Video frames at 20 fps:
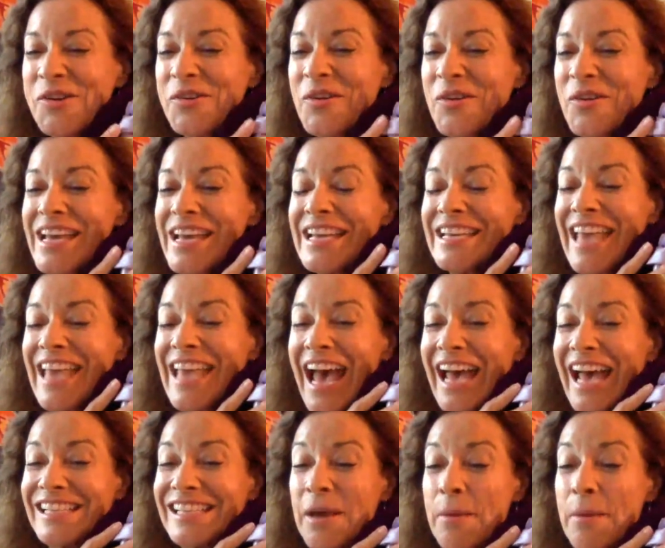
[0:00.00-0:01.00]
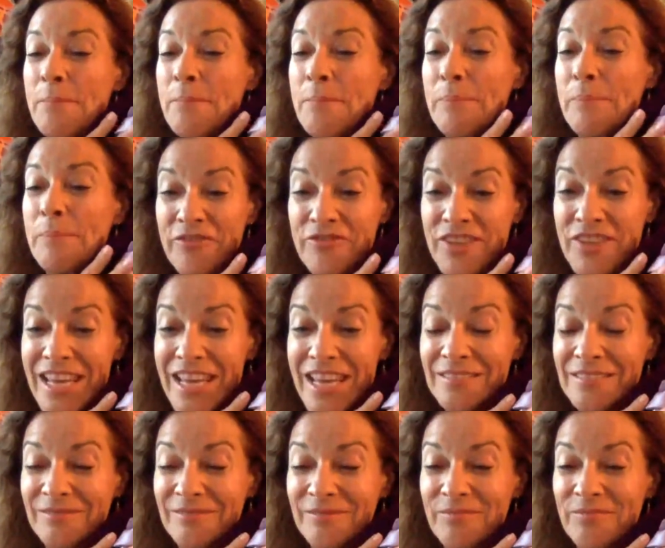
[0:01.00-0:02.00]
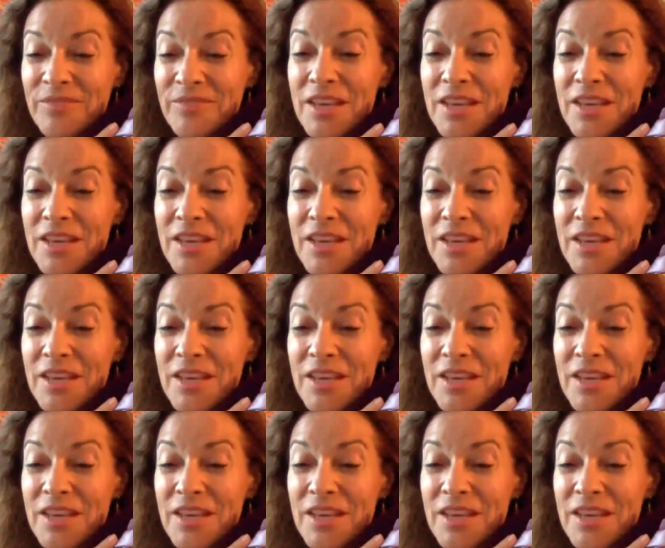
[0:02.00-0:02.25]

you get puffy,